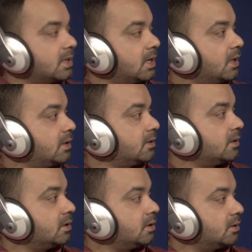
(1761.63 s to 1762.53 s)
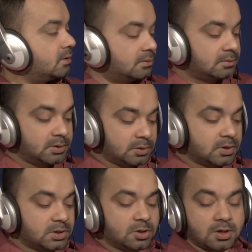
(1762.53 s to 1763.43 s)
and you
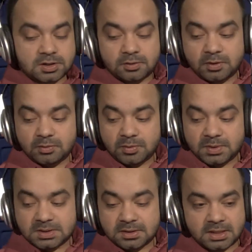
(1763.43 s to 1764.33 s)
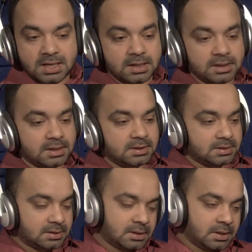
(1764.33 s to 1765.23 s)
got lots of information regarding it.